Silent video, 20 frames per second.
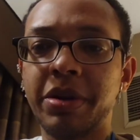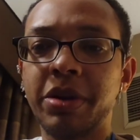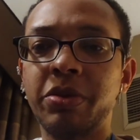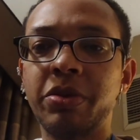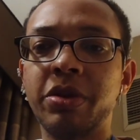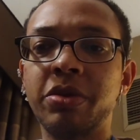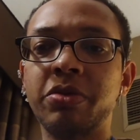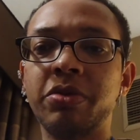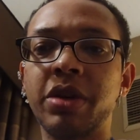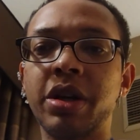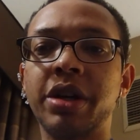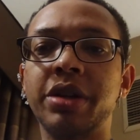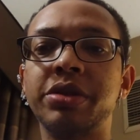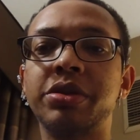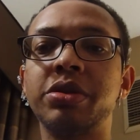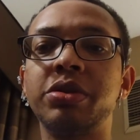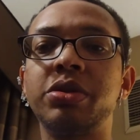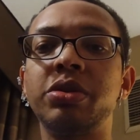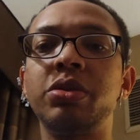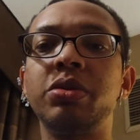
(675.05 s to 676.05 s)
But when we
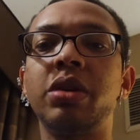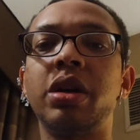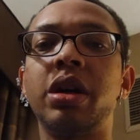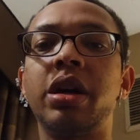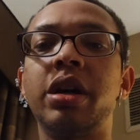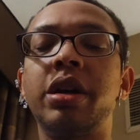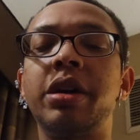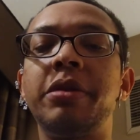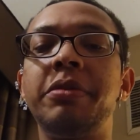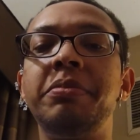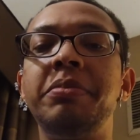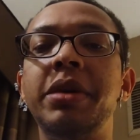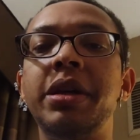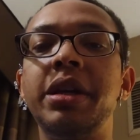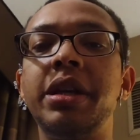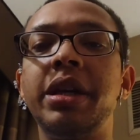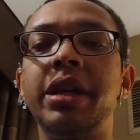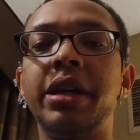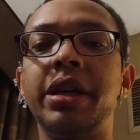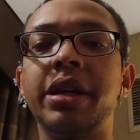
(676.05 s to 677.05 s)
also do our
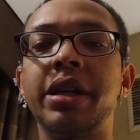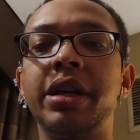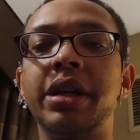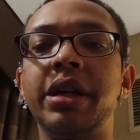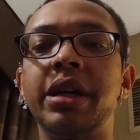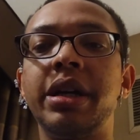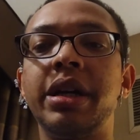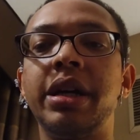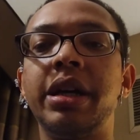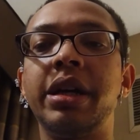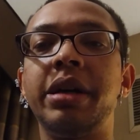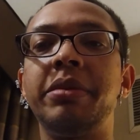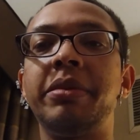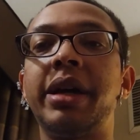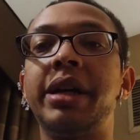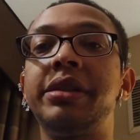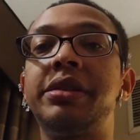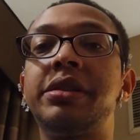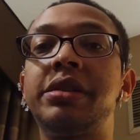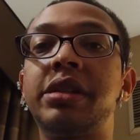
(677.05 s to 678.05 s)
meeting
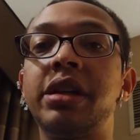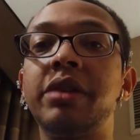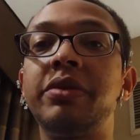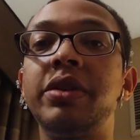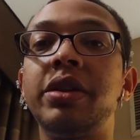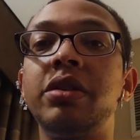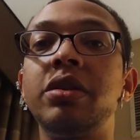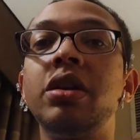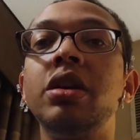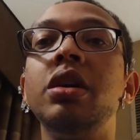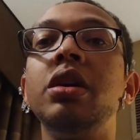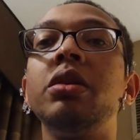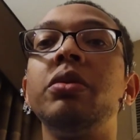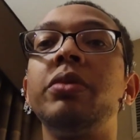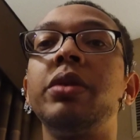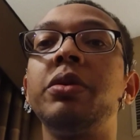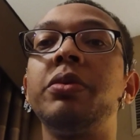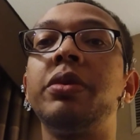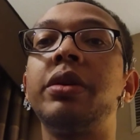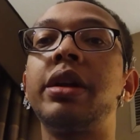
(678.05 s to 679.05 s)
at 7,
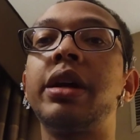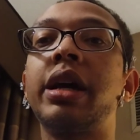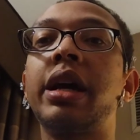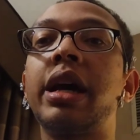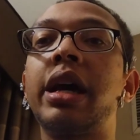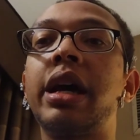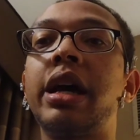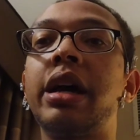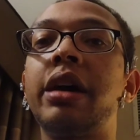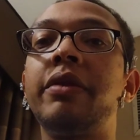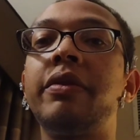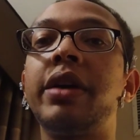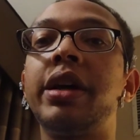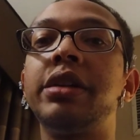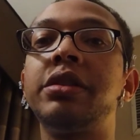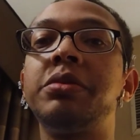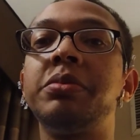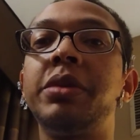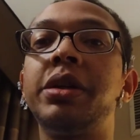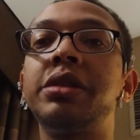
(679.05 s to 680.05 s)
we want to have
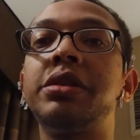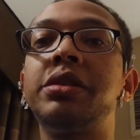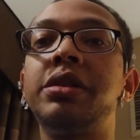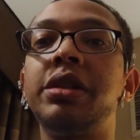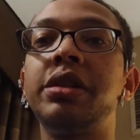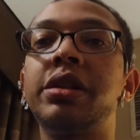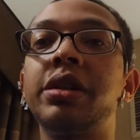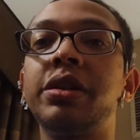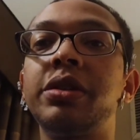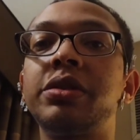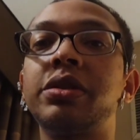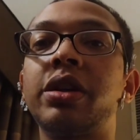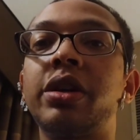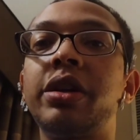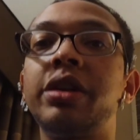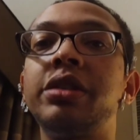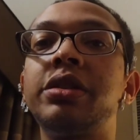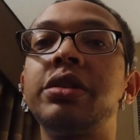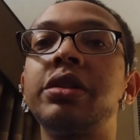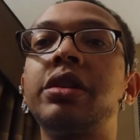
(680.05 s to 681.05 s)
as much details
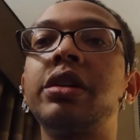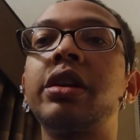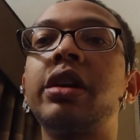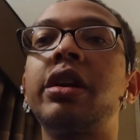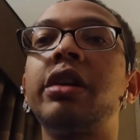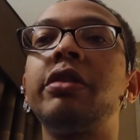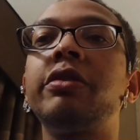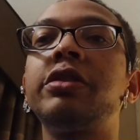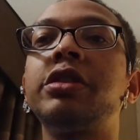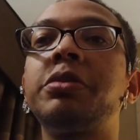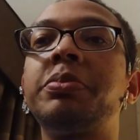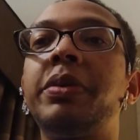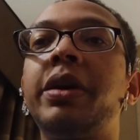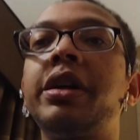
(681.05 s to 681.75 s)
already taken care of as